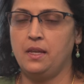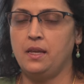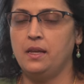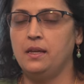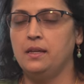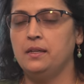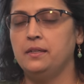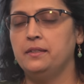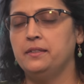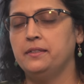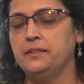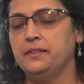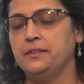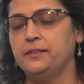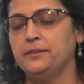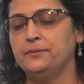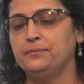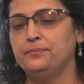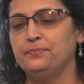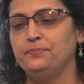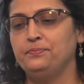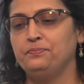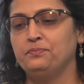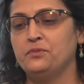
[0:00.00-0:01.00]
and
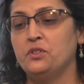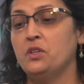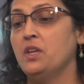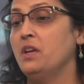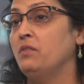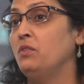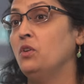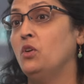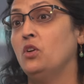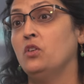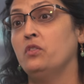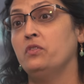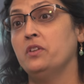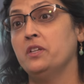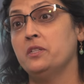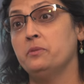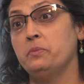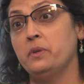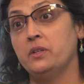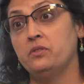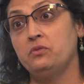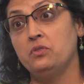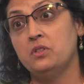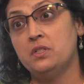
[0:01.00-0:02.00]
so I have a lot of
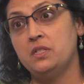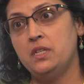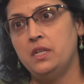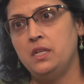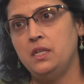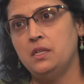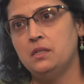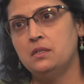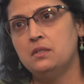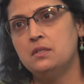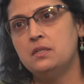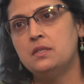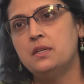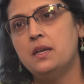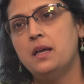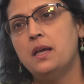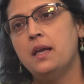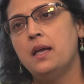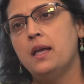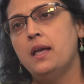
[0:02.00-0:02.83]
respect for seniors,